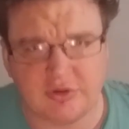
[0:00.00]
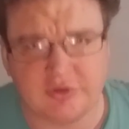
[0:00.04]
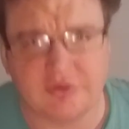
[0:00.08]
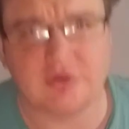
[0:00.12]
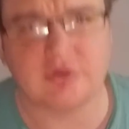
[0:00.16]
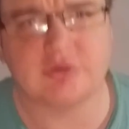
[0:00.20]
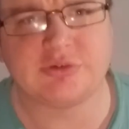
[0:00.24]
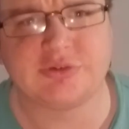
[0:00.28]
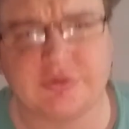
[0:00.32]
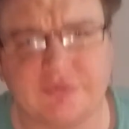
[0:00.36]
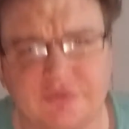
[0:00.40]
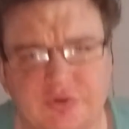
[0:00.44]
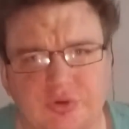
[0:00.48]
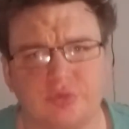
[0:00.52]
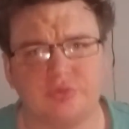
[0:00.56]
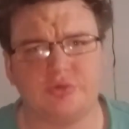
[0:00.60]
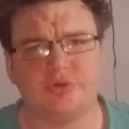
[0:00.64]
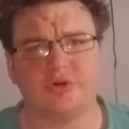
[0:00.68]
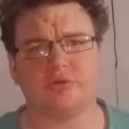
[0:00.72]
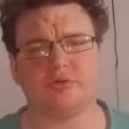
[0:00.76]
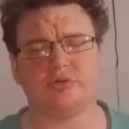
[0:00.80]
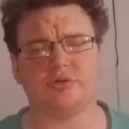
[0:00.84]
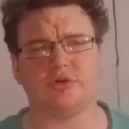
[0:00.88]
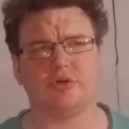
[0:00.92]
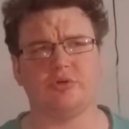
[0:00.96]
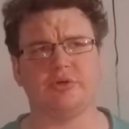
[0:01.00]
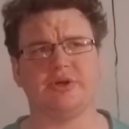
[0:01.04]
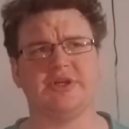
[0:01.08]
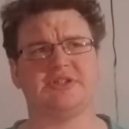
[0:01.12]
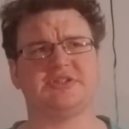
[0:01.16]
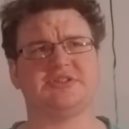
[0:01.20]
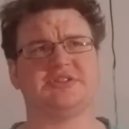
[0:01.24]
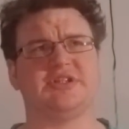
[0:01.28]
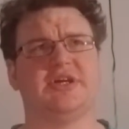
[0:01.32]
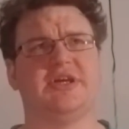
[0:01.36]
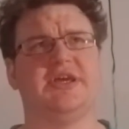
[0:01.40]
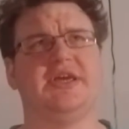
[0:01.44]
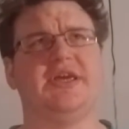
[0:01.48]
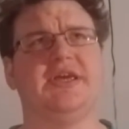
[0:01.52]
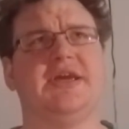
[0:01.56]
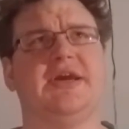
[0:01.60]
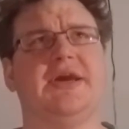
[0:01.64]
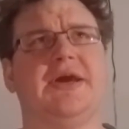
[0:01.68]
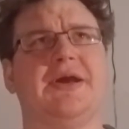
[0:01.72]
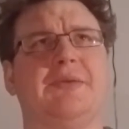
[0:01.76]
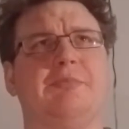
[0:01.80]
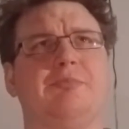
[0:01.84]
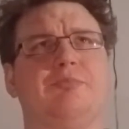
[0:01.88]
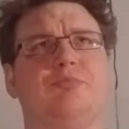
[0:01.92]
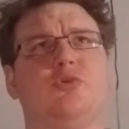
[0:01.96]
those of you who don't know, it's
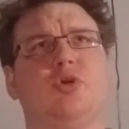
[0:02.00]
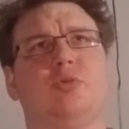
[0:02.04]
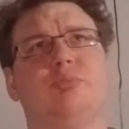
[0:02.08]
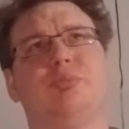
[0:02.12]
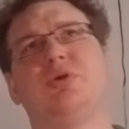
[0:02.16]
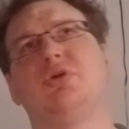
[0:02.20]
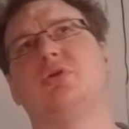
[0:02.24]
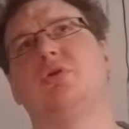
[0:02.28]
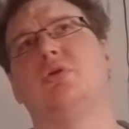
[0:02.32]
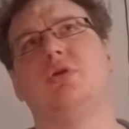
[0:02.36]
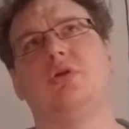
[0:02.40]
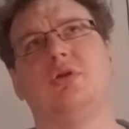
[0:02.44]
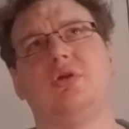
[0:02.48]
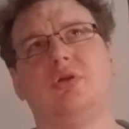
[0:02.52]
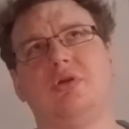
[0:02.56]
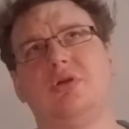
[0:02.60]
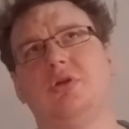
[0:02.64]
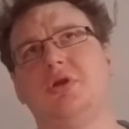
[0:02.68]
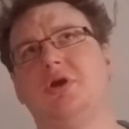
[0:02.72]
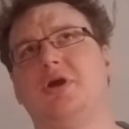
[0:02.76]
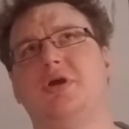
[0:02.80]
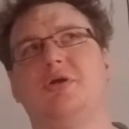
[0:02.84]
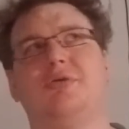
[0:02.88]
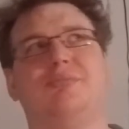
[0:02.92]
a topical